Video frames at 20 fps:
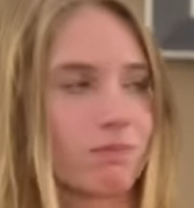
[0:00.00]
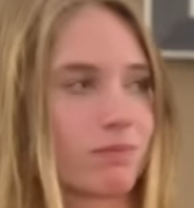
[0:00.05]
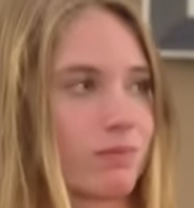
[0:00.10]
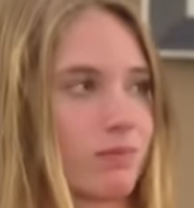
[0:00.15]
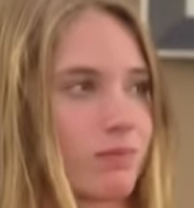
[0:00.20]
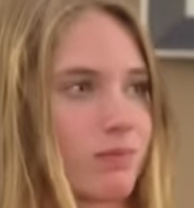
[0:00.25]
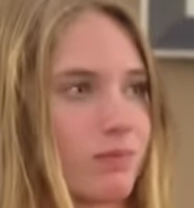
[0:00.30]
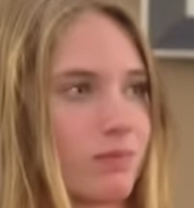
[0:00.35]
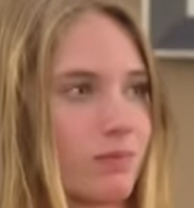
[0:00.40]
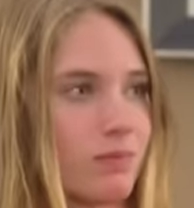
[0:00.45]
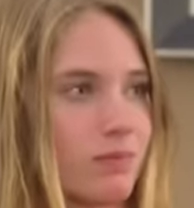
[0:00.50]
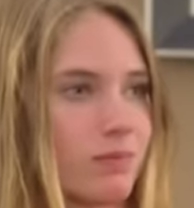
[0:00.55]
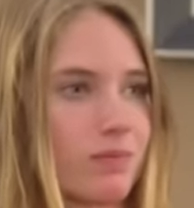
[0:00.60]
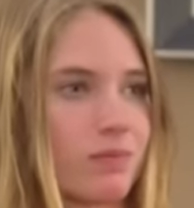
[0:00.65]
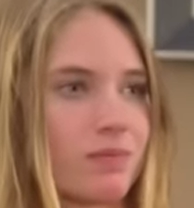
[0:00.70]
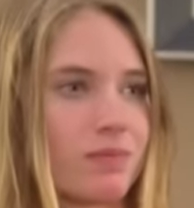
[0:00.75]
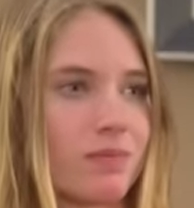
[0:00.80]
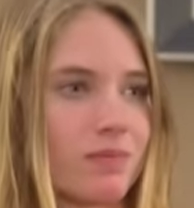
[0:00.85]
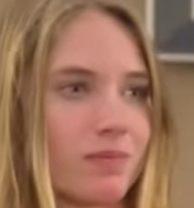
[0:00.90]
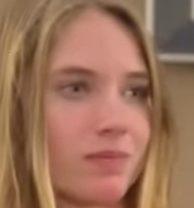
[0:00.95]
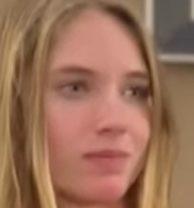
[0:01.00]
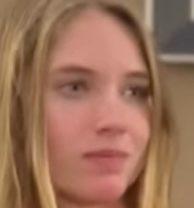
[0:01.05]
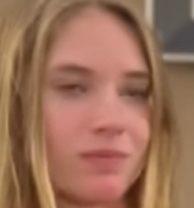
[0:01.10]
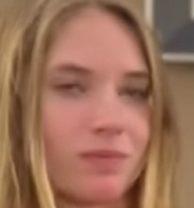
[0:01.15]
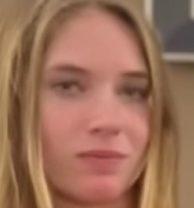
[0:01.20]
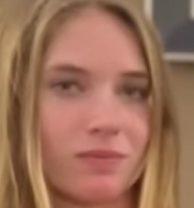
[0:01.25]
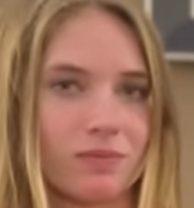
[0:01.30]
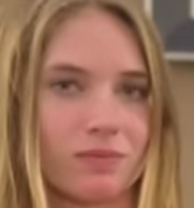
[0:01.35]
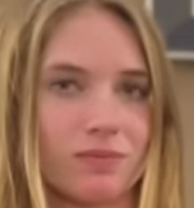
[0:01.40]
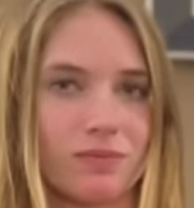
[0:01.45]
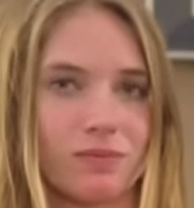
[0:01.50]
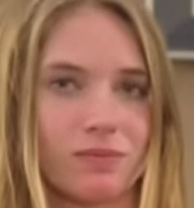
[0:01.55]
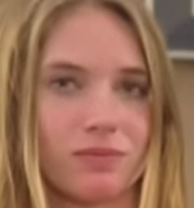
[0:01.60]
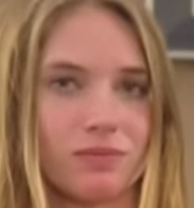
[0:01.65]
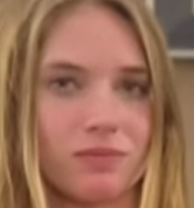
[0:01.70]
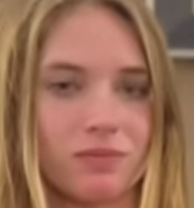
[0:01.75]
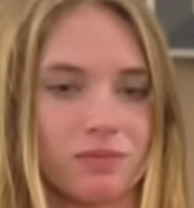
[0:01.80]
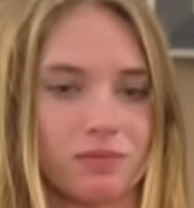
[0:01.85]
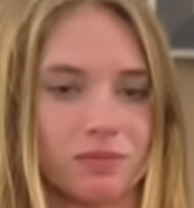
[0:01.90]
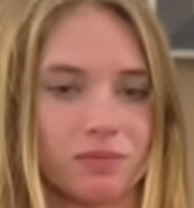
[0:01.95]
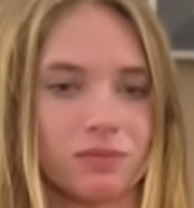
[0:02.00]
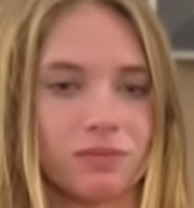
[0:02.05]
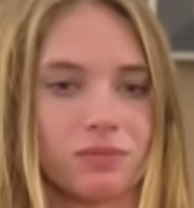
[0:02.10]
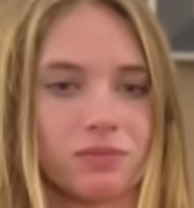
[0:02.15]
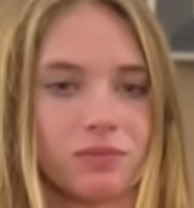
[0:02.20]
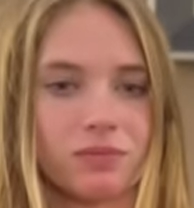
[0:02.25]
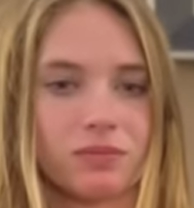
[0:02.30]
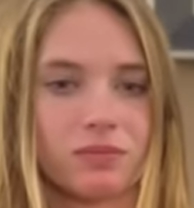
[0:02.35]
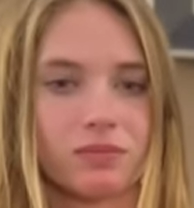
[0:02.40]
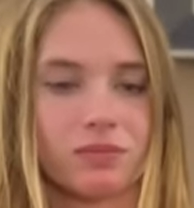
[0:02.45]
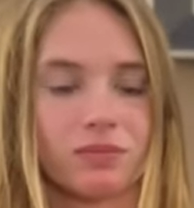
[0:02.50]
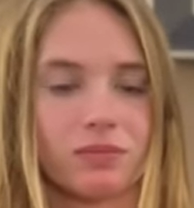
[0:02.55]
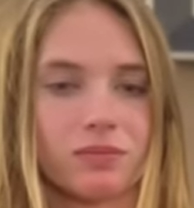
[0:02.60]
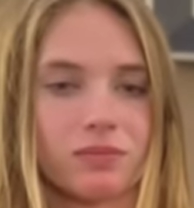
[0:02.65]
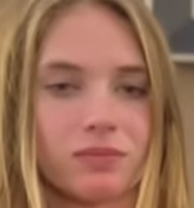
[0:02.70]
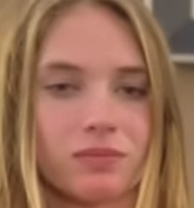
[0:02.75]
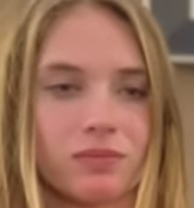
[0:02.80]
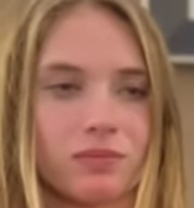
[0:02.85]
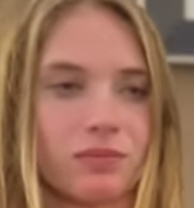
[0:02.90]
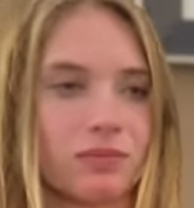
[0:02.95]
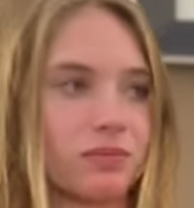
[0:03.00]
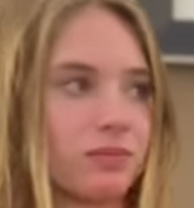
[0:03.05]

No words are spoken by the person on screen.